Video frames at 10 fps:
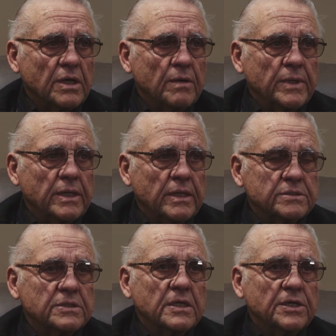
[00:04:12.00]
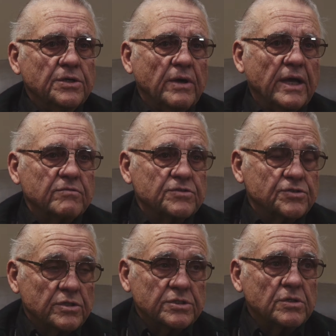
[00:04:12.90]
I mean, you have
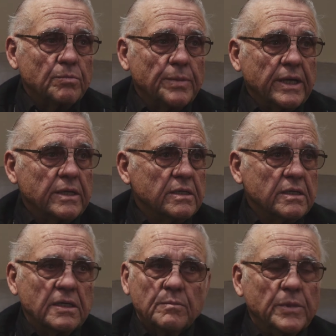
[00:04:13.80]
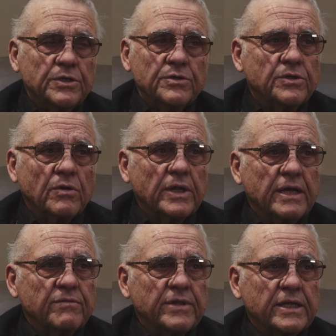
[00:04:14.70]
surgical pain, but you don't
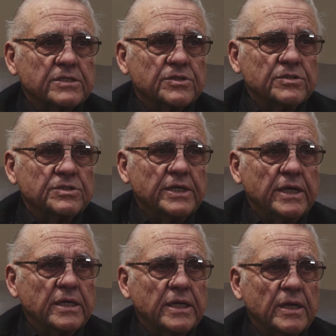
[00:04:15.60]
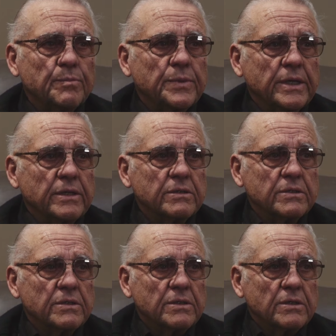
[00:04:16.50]
have that excruciating hip pain
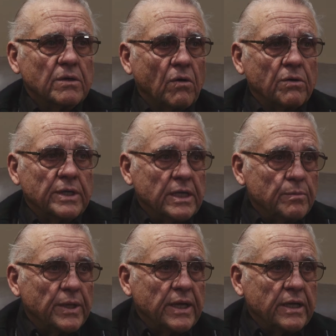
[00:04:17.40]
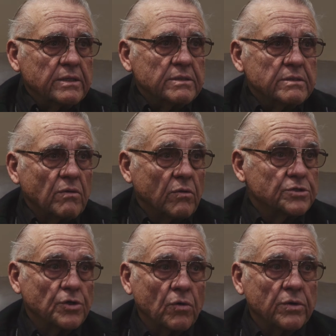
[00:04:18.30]
or knee pain or
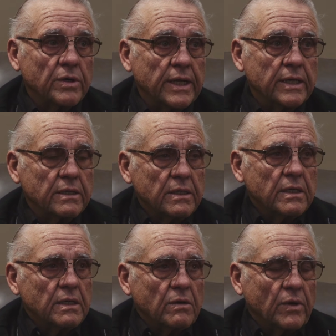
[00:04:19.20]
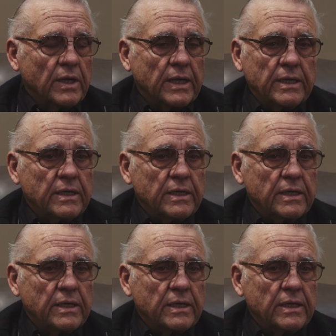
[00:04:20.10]
shoulder ache. Well,